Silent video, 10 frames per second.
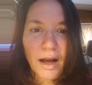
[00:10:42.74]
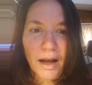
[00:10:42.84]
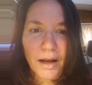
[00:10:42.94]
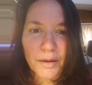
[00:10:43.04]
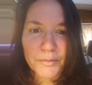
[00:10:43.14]

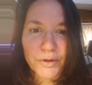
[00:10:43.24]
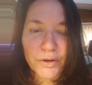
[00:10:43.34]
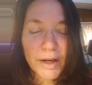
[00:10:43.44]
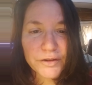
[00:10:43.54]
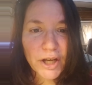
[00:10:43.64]
Um,
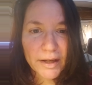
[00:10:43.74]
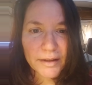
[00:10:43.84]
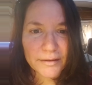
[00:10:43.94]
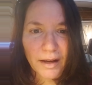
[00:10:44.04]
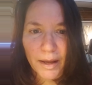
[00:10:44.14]
create
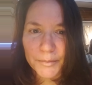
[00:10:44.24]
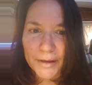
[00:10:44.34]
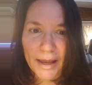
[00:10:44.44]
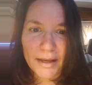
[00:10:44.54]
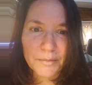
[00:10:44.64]
check-in times,
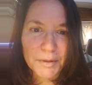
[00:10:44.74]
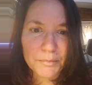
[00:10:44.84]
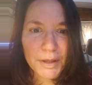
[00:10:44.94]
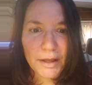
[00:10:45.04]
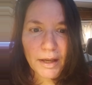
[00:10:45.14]
AM and
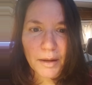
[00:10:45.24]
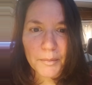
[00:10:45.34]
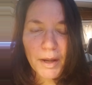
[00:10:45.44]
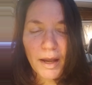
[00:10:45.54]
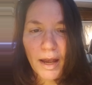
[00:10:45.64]
PM
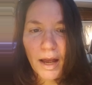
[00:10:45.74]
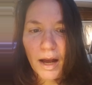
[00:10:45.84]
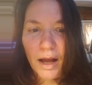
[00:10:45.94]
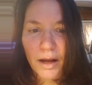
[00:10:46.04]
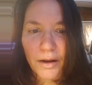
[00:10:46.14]

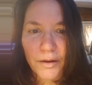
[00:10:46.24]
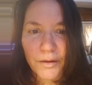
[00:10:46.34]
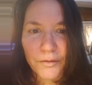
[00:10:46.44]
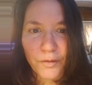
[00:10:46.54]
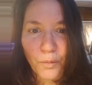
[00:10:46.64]

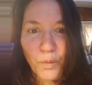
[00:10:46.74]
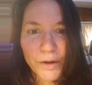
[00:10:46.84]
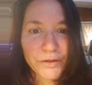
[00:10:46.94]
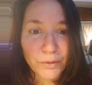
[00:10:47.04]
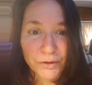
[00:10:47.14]
of
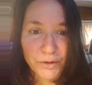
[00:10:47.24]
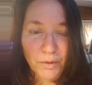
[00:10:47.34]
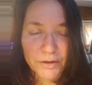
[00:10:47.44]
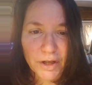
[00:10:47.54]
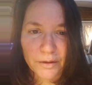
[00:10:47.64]
what source you
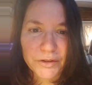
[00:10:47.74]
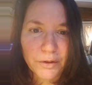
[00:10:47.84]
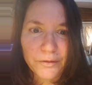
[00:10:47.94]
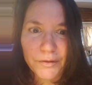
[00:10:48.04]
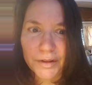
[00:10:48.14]
want to check.
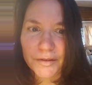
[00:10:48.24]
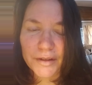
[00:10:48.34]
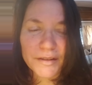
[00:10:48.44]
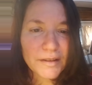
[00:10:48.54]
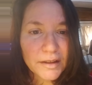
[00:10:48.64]
So if it's
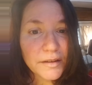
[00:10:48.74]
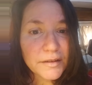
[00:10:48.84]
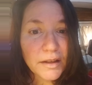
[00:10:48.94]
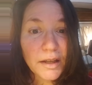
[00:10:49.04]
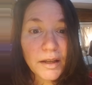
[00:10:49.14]
the
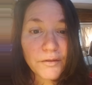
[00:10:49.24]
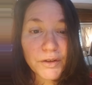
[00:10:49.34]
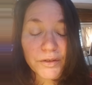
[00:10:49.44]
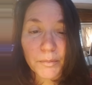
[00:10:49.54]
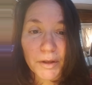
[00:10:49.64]
CDC, if
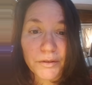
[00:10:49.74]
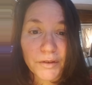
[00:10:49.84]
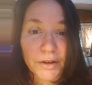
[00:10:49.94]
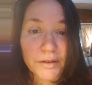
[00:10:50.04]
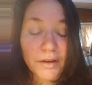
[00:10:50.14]
you're somebody who's
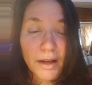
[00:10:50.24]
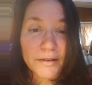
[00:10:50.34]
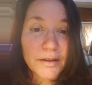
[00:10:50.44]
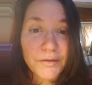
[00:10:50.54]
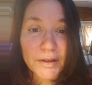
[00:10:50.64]
very
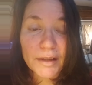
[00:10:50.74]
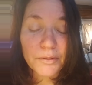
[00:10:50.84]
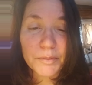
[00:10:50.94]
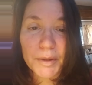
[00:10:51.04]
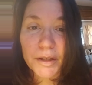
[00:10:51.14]
scientific, that
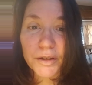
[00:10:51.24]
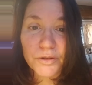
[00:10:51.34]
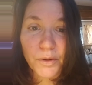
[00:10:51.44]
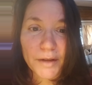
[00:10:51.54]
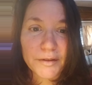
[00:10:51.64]
would be a good
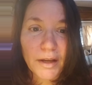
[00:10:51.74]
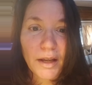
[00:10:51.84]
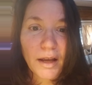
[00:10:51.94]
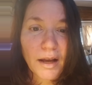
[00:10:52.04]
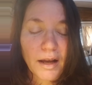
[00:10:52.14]
choice.
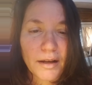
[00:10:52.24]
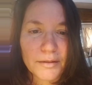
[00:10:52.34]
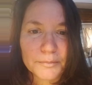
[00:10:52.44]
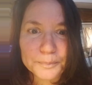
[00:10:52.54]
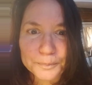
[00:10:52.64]

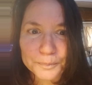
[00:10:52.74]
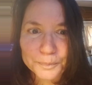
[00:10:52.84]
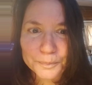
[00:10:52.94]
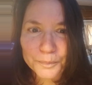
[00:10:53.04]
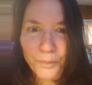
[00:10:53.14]
Um,
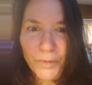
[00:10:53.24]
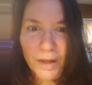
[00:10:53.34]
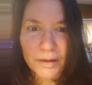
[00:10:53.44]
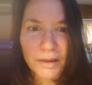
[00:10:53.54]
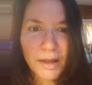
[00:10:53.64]

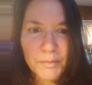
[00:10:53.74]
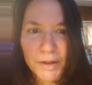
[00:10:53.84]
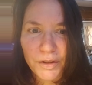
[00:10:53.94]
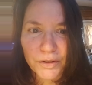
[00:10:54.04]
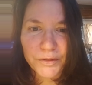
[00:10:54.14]

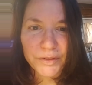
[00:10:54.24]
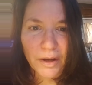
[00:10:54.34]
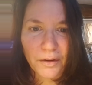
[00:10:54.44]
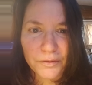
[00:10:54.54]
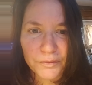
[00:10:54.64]
limit
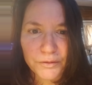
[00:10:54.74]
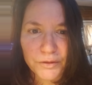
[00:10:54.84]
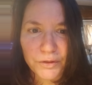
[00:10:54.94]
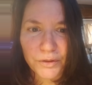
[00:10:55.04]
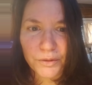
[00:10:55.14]
yourself
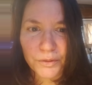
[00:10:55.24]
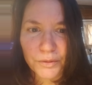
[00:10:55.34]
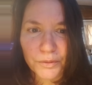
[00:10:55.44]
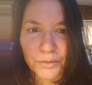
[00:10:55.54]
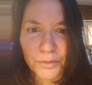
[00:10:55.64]

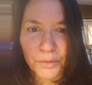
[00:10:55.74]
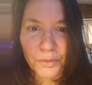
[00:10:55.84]
to